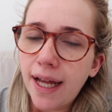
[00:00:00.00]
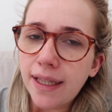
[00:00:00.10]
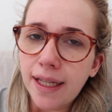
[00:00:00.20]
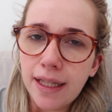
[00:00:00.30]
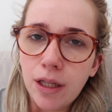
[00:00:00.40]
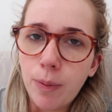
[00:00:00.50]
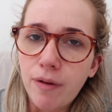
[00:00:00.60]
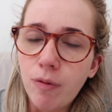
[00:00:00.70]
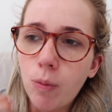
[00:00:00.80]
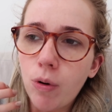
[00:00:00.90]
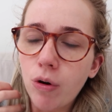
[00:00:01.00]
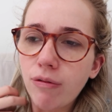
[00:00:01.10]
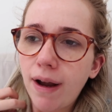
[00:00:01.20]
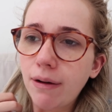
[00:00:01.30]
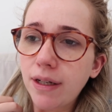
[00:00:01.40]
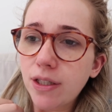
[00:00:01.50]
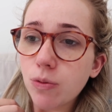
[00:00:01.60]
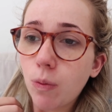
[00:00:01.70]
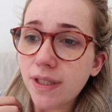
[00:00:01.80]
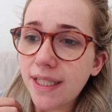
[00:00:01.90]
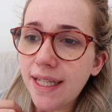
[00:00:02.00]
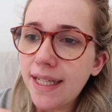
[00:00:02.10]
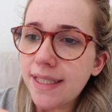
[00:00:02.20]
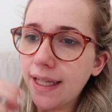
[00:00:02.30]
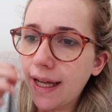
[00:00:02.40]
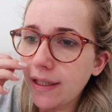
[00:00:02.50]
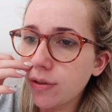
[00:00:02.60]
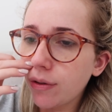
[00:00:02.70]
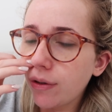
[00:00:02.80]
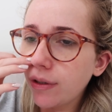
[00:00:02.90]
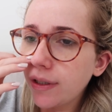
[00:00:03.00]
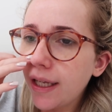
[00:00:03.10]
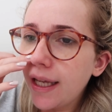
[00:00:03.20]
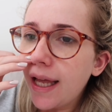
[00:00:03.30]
I had like a little bit of a walk around and it just wasn't easing at all.